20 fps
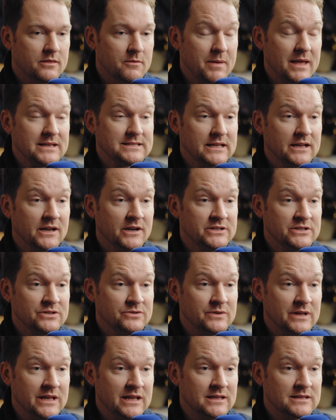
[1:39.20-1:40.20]
The best thing I
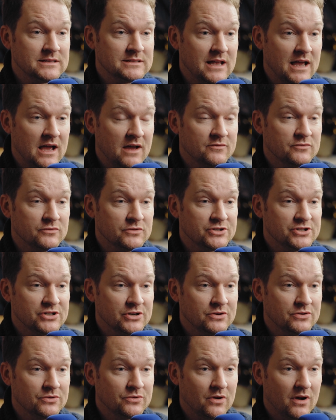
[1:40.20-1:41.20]
do is after a
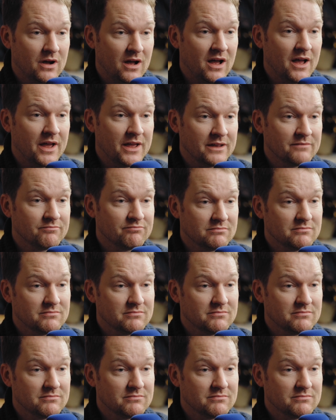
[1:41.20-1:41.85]
show, I